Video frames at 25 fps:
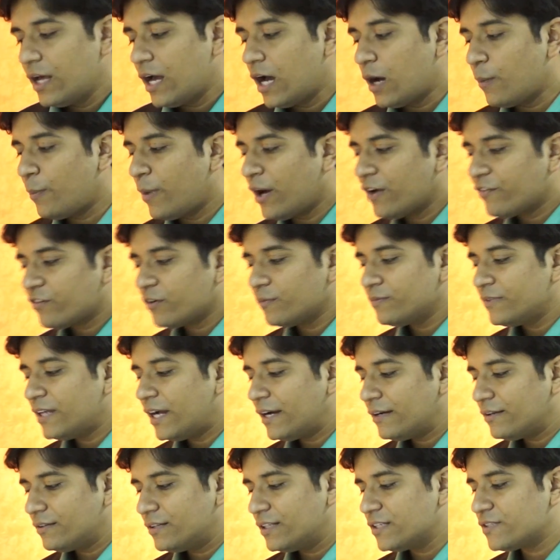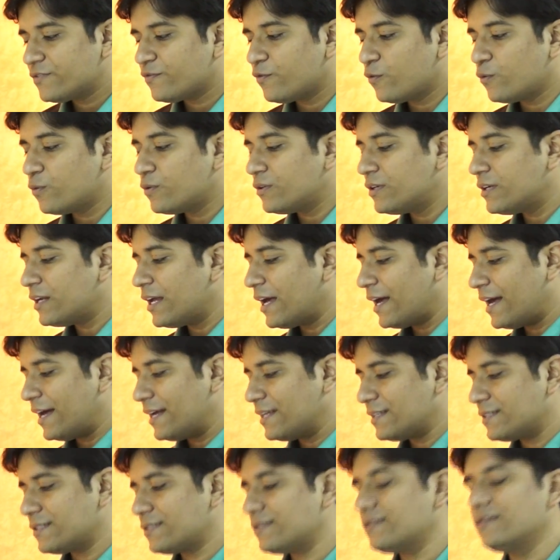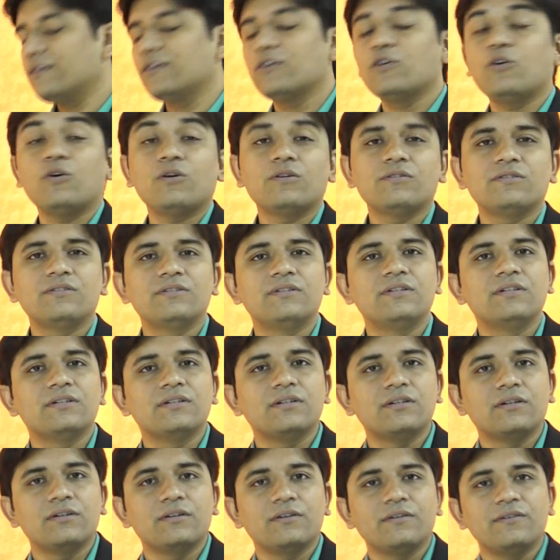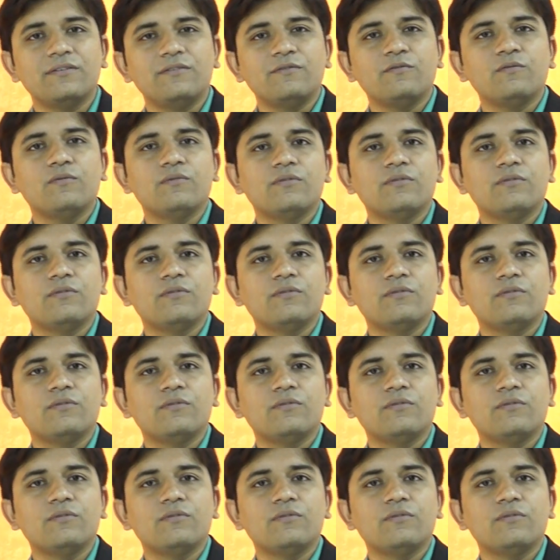Apart from that, this phone has got the